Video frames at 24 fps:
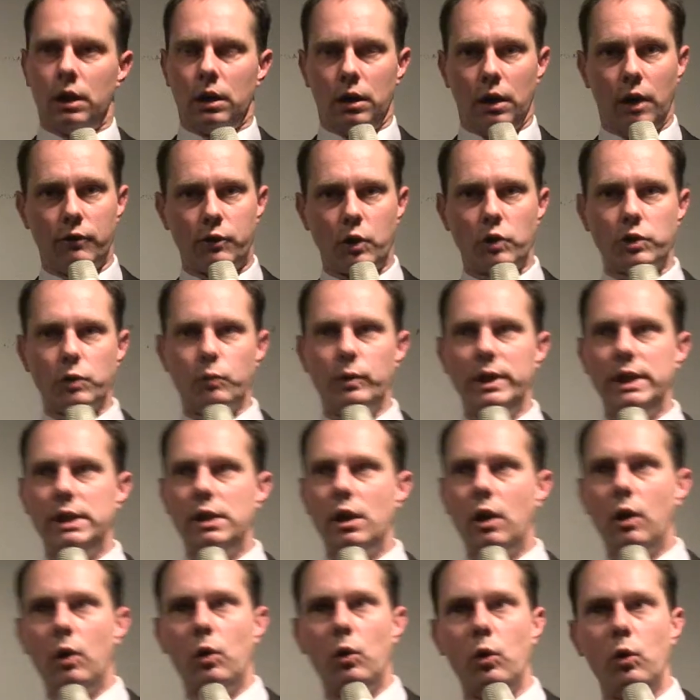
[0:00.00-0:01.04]
Of course, we
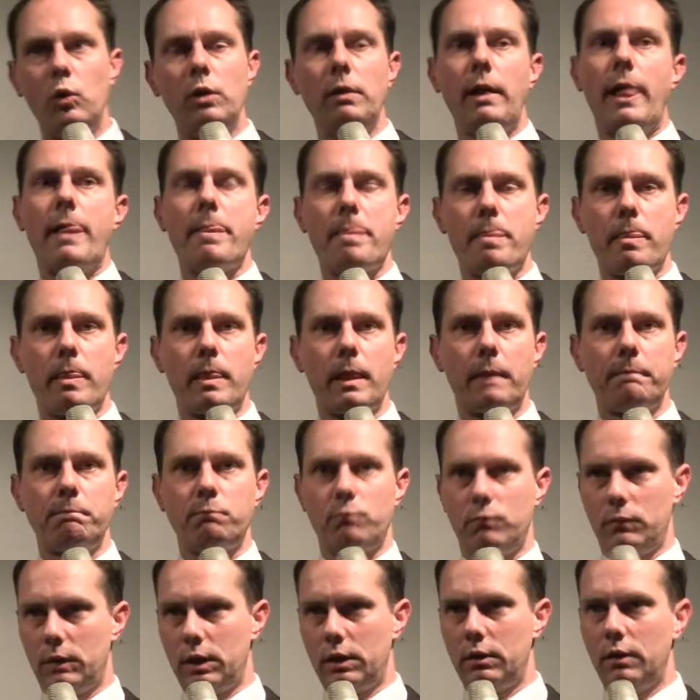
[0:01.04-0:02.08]
know
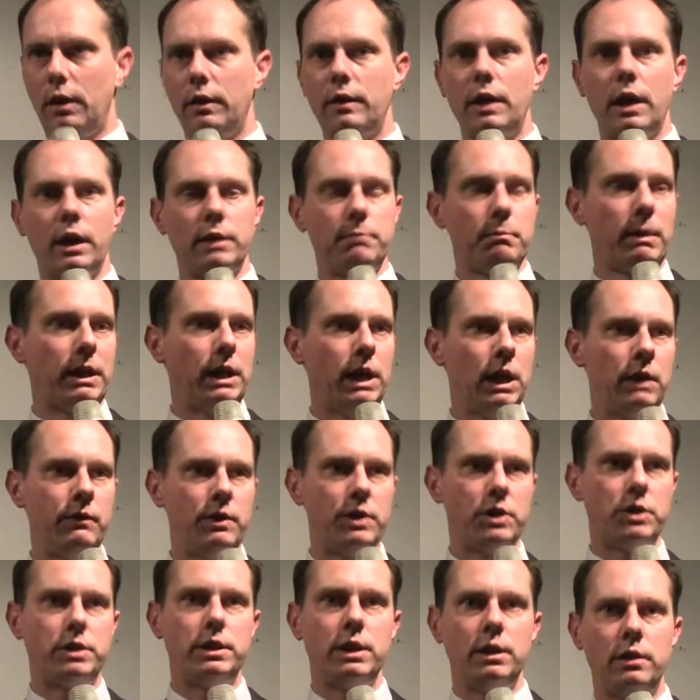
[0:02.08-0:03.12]
that
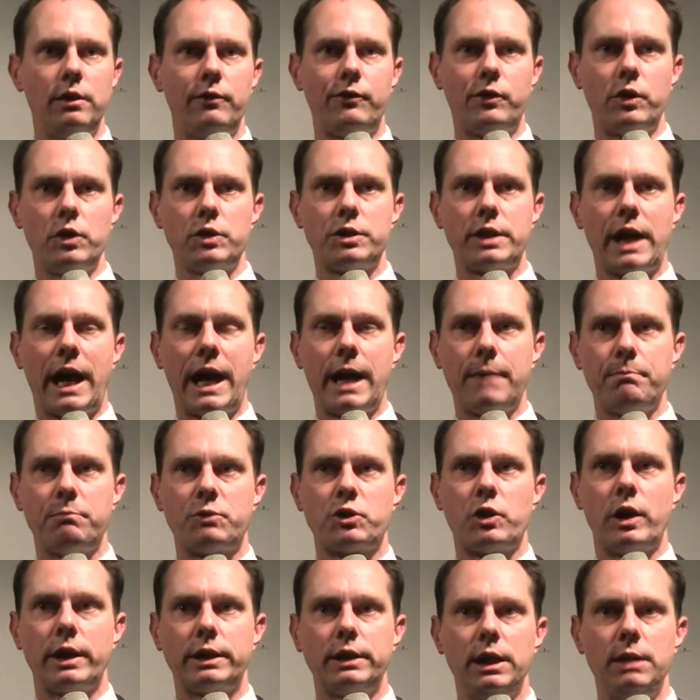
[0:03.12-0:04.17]
Malevich did the first
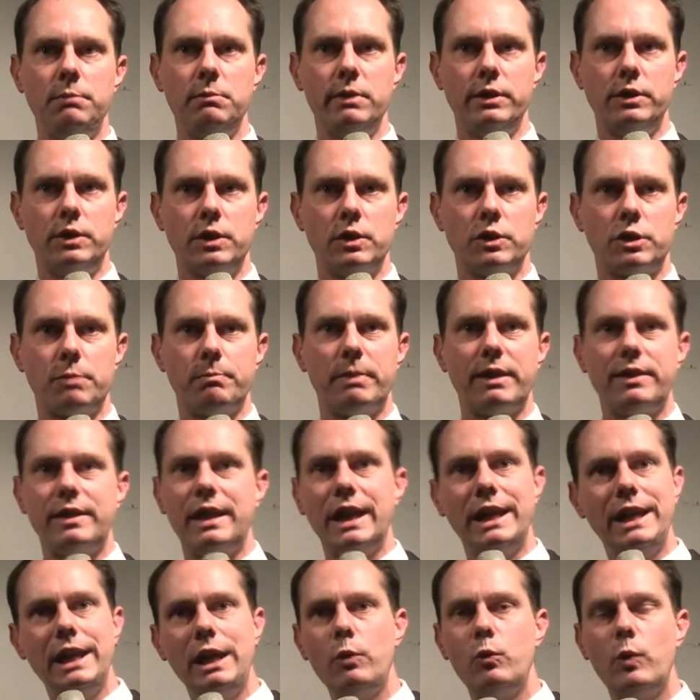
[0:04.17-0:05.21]
abstract images, but
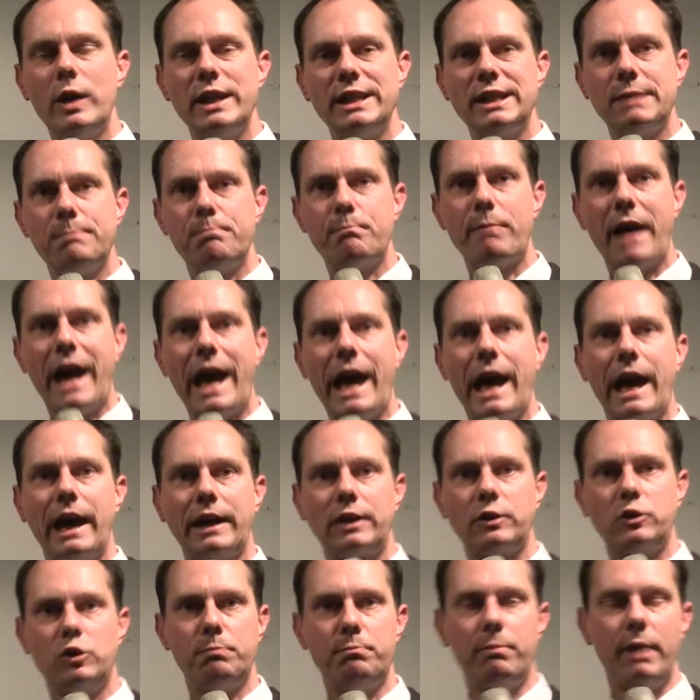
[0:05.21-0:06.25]
then he went
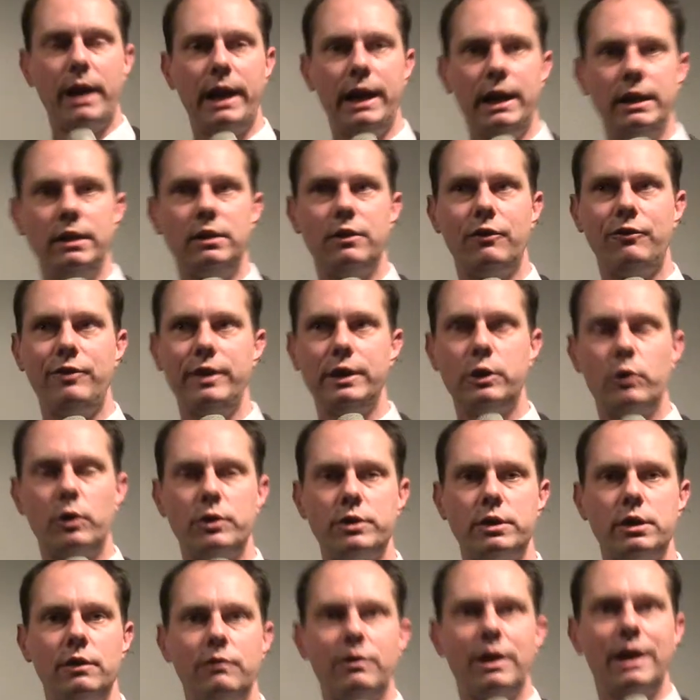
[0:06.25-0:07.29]
back to paint
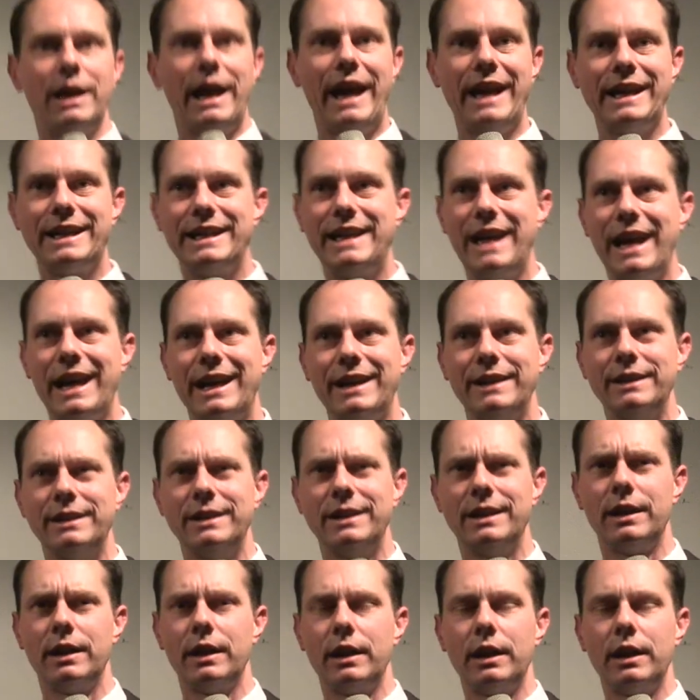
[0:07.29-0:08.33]
figurative again.